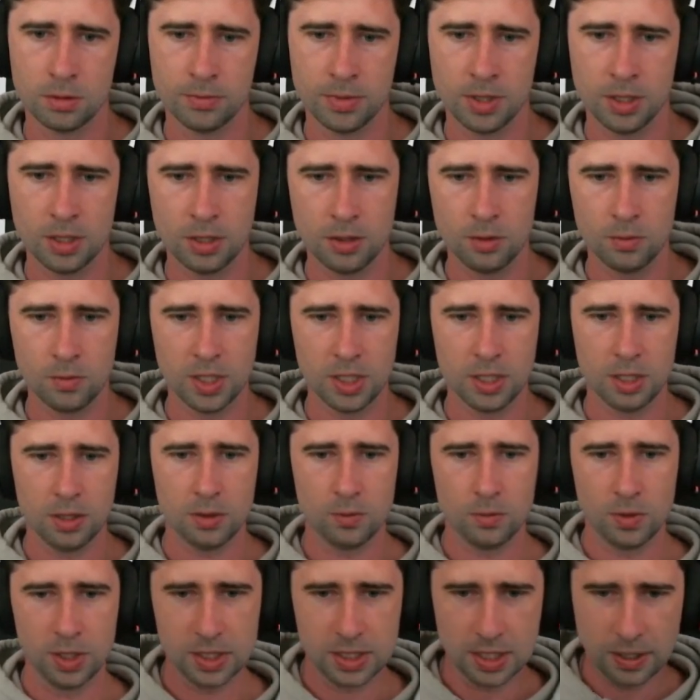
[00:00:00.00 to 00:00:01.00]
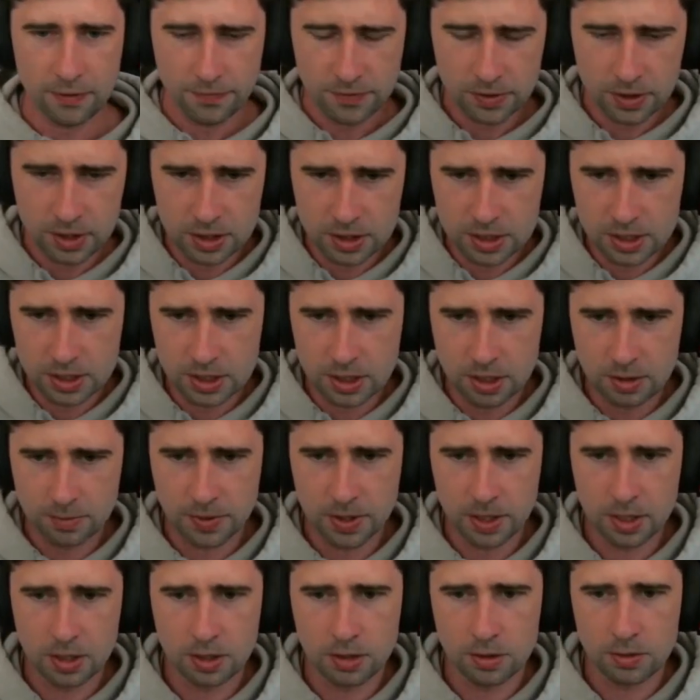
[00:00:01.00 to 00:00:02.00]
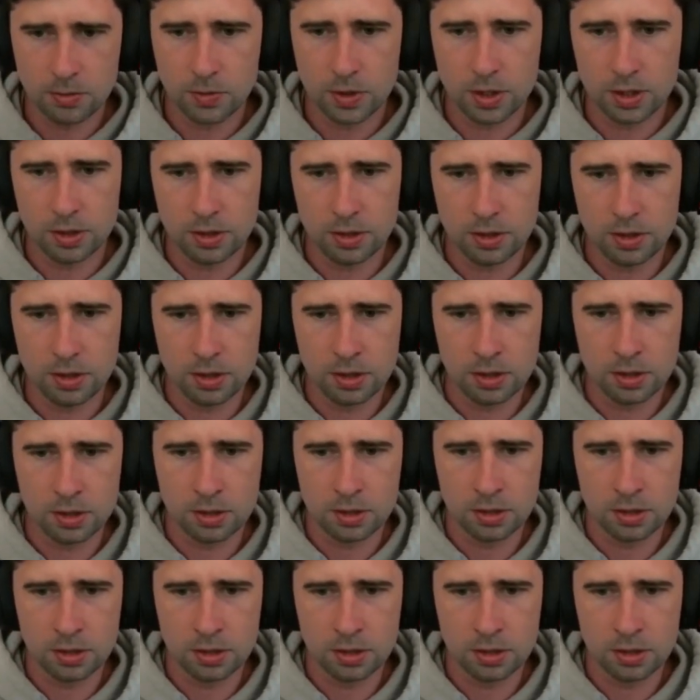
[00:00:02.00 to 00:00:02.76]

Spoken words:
Thinking we definitely skip here with